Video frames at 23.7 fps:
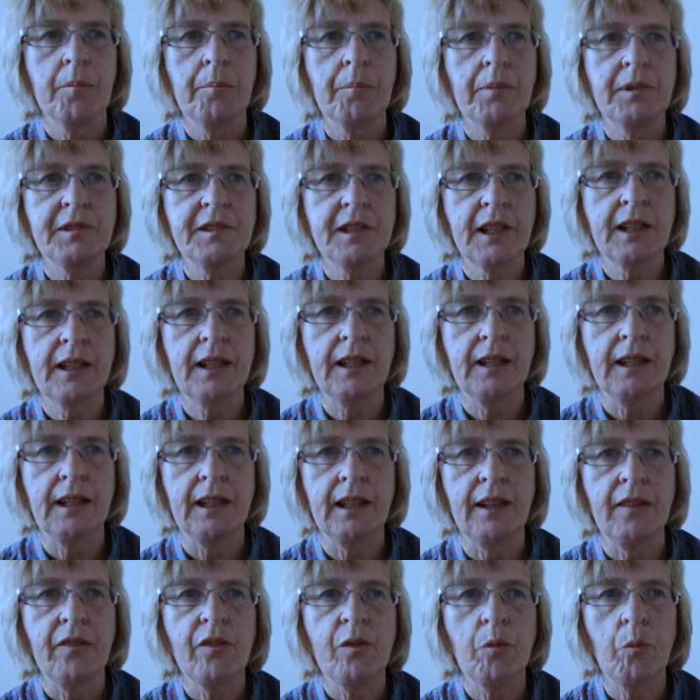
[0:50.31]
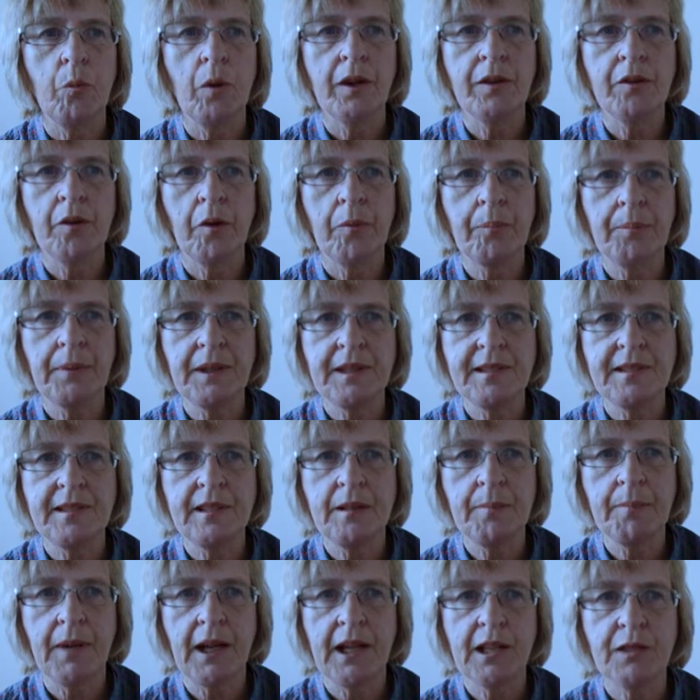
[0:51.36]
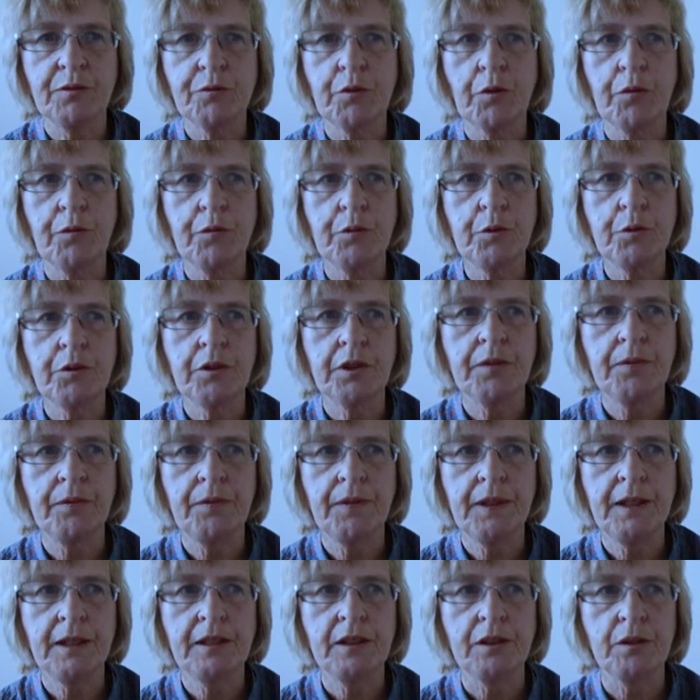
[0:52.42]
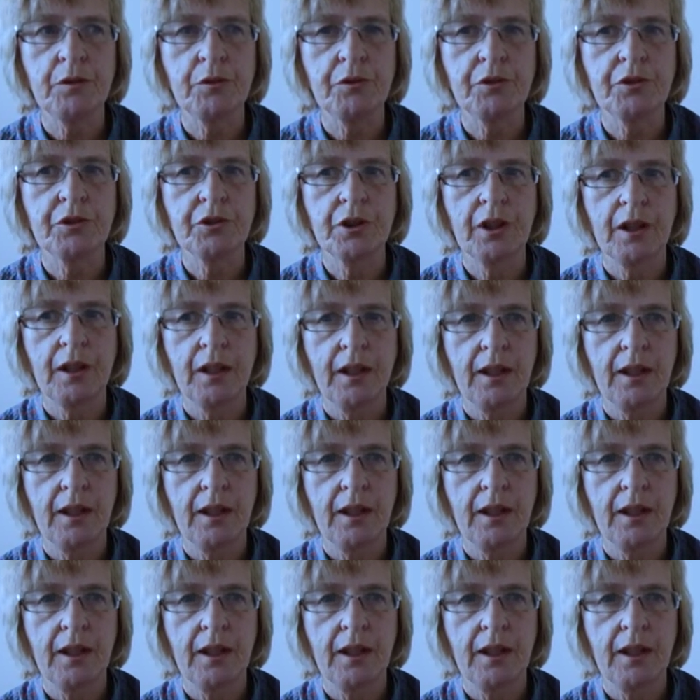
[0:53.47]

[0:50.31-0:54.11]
particularly the one on Bt maize for food and feed use.